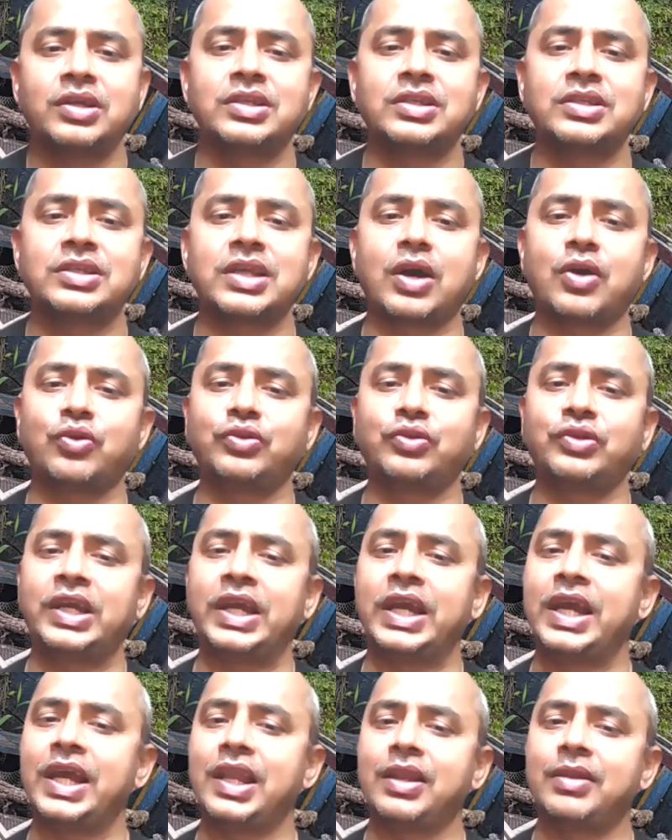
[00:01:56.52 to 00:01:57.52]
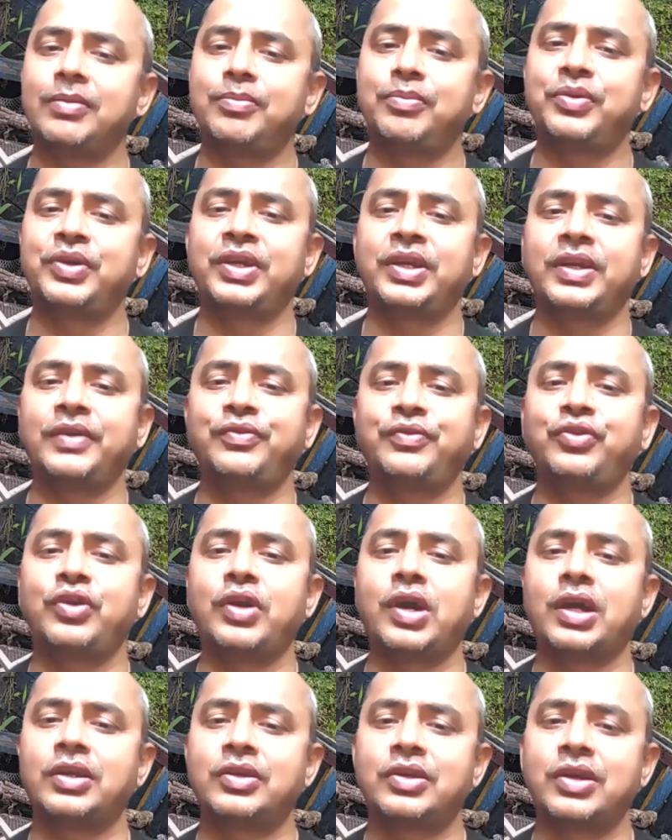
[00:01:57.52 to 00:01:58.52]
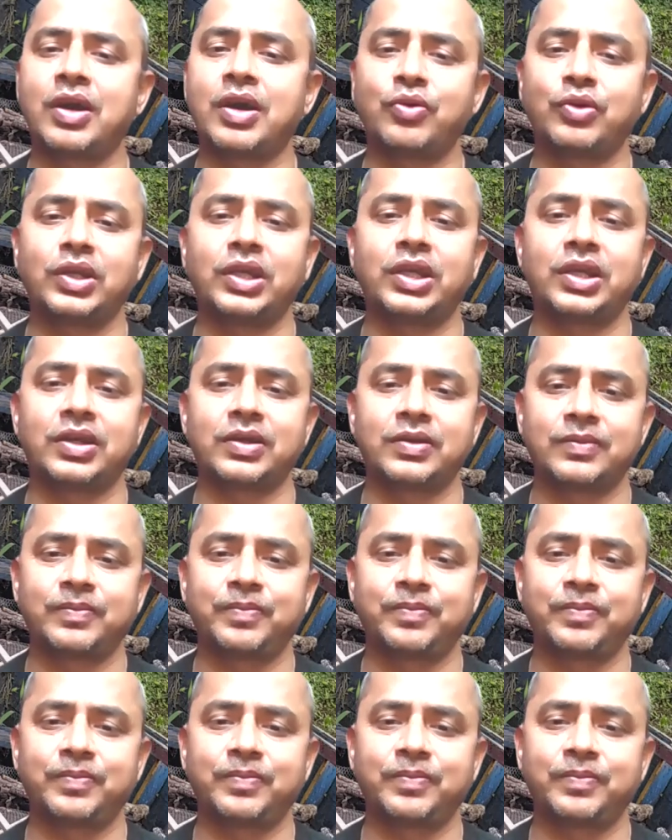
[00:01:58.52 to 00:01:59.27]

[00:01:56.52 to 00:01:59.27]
Shout help if you are drowning.